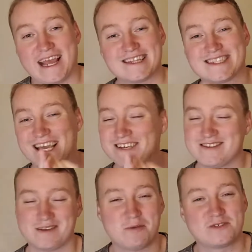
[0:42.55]
And thank you
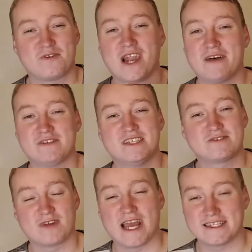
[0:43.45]
so much for loving
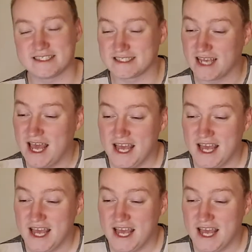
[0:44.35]
these reactions.